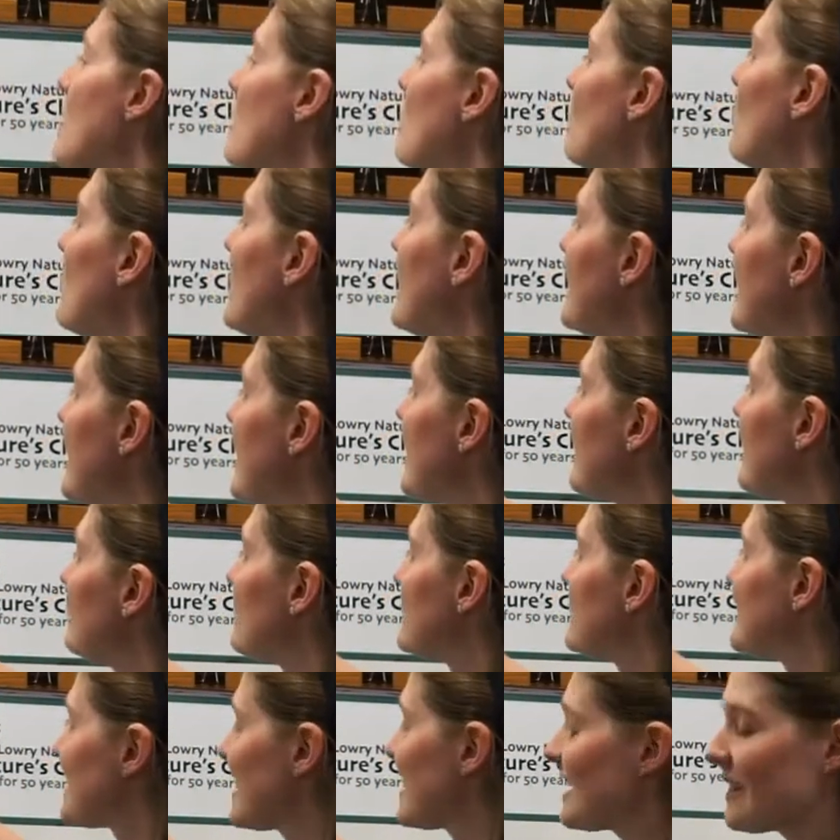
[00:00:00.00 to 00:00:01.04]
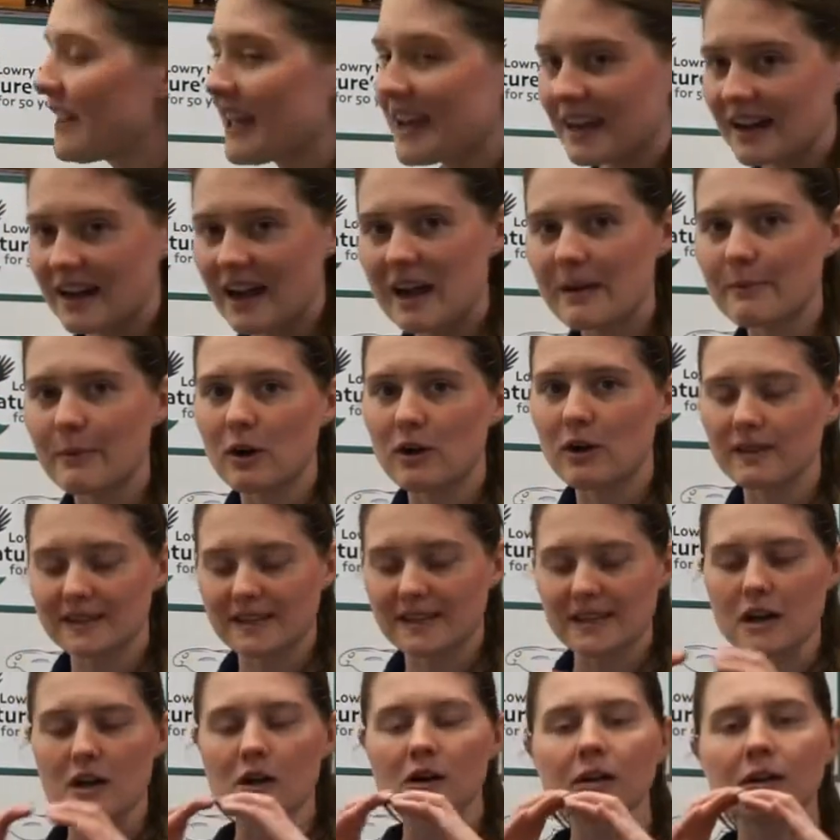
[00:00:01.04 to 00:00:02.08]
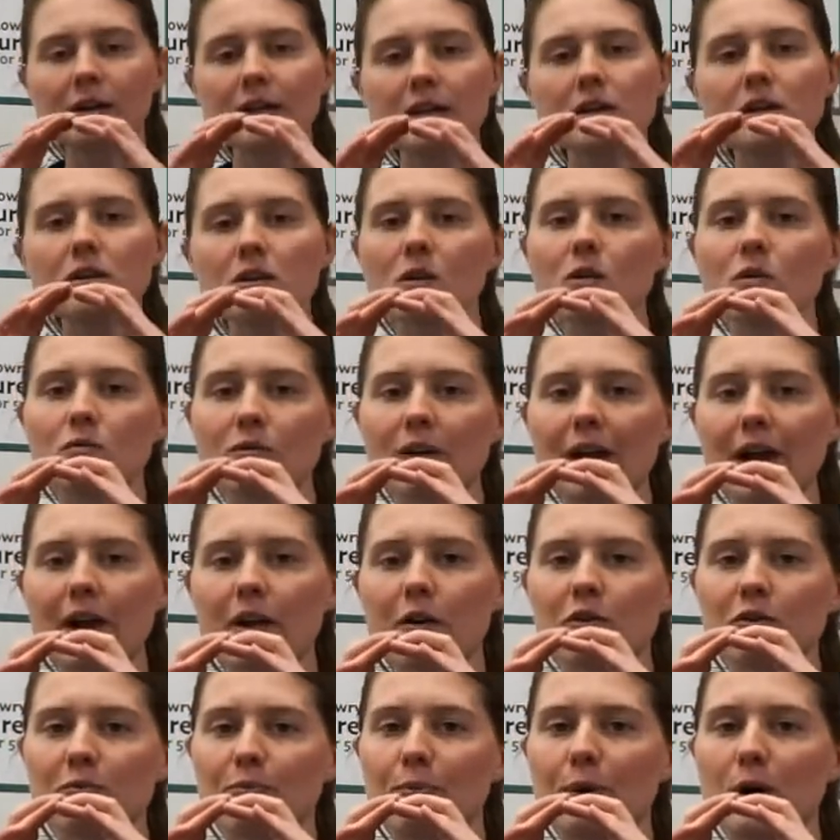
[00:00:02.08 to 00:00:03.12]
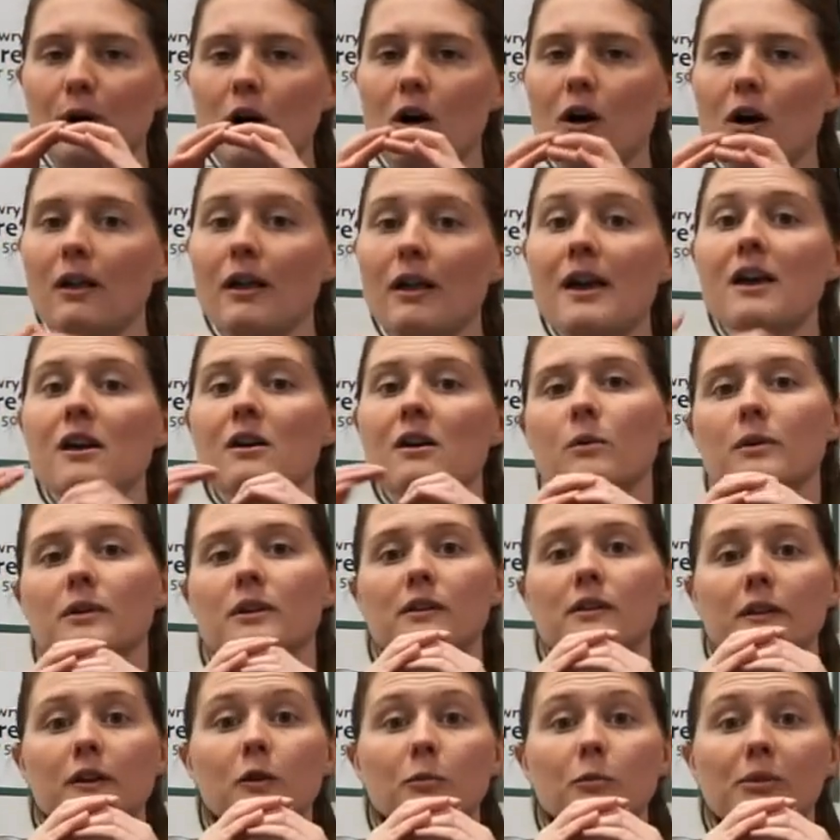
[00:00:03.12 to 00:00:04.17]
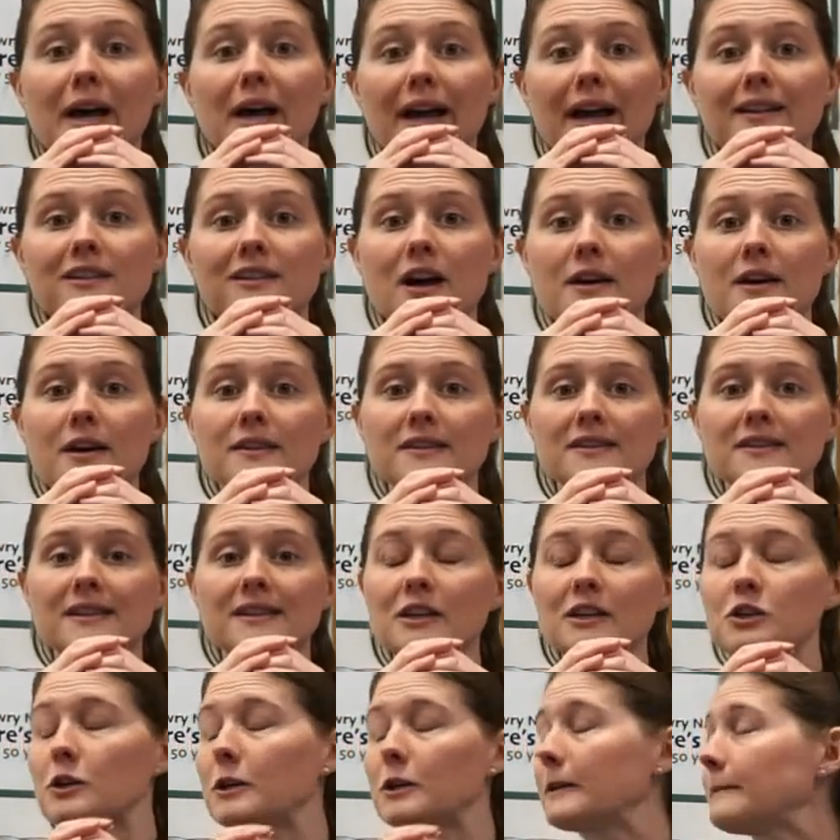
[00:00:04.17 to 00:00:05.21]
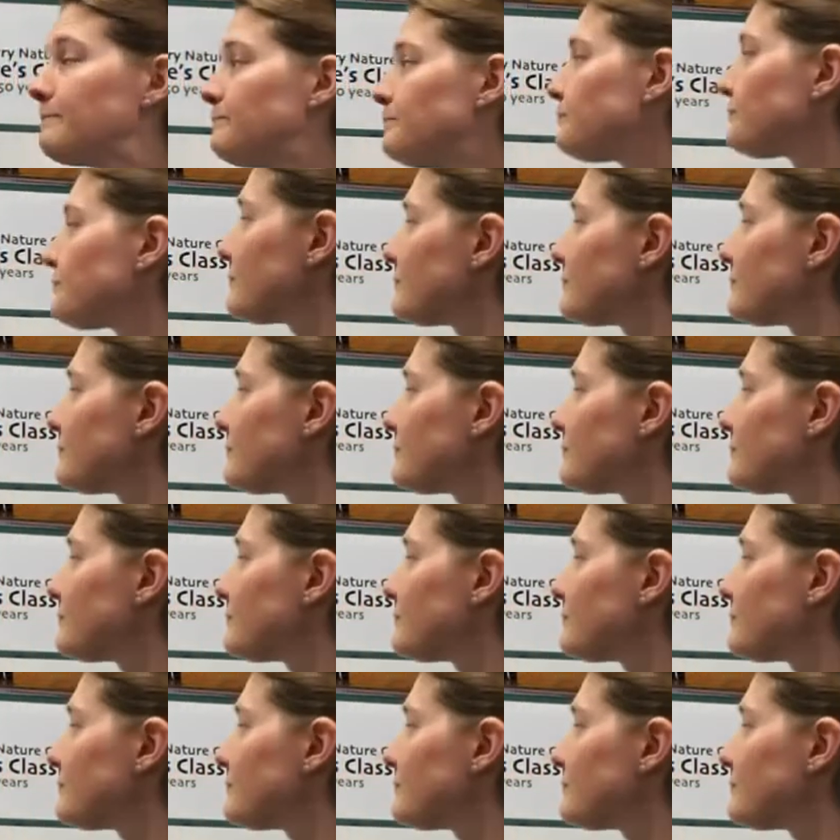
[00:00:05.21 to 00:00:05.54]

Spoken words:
One egg looks kind of like an eyeball. It's like a clear round ball with a little black dot in the center.